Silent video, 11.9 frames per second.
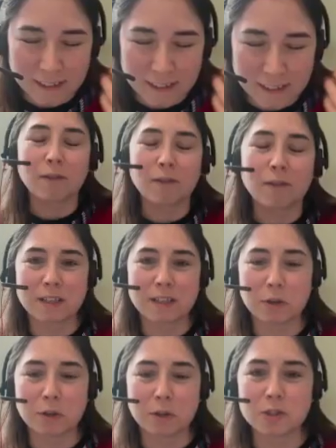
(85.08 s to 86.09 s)
care if it's
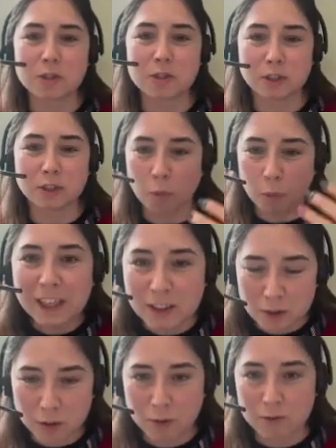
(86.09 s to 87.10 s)
ambitious or not. We
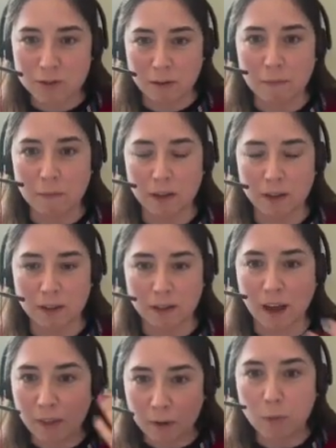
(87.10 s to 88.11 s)
need to do something.
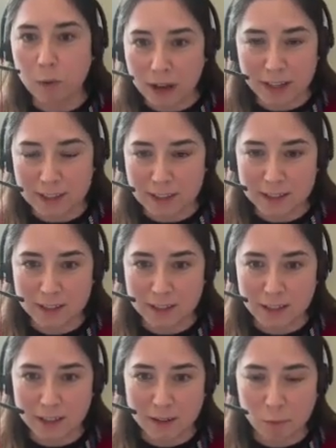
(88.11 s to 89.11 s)
Otherwise,
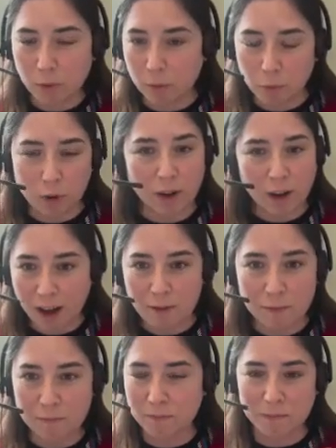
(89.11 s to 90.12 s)
we won't
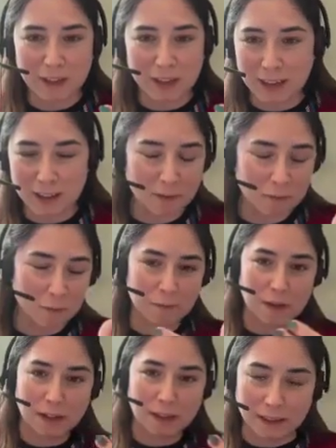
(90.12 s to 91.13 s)
have
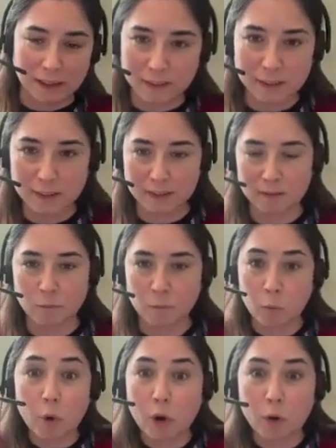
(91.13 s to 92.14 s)
a
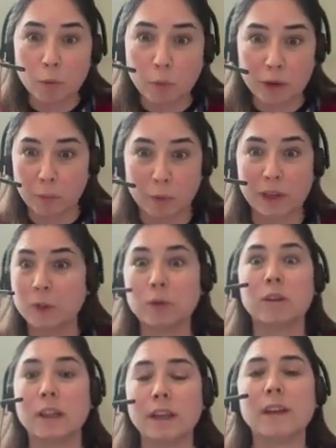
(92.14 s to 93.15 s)
world where we
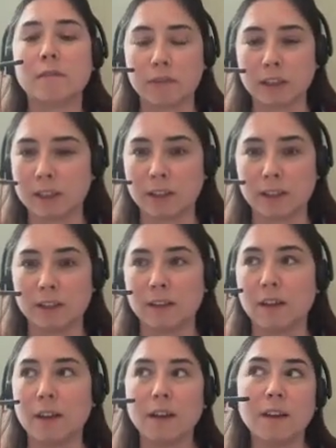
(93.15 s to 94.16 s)
could live
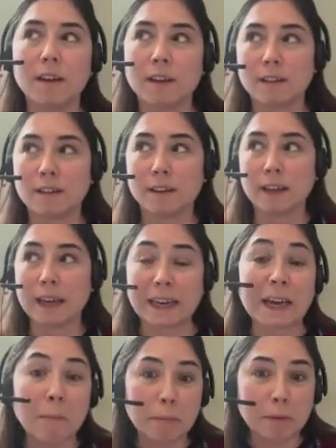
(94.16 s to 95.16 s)
in a
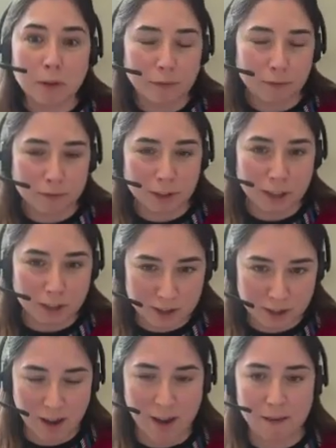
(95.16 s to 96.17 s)
couple of
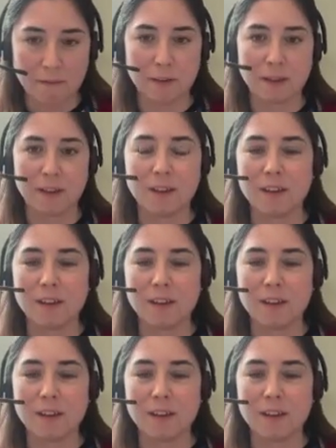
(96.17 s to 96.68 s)
years' time.